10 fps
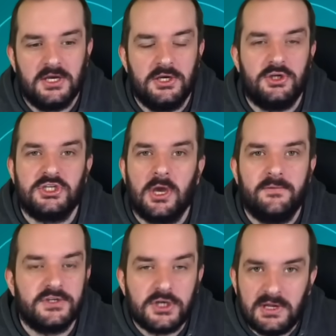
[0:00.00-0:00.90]
you just go
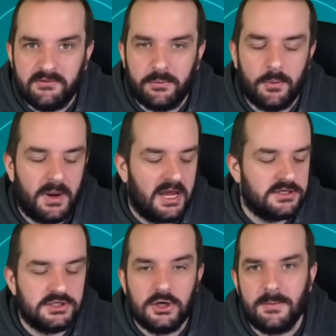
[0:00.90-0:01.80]
for two Liverpool
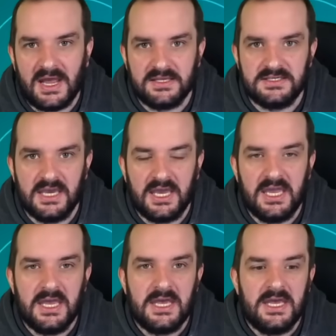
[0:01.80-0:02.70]
players, two Man City,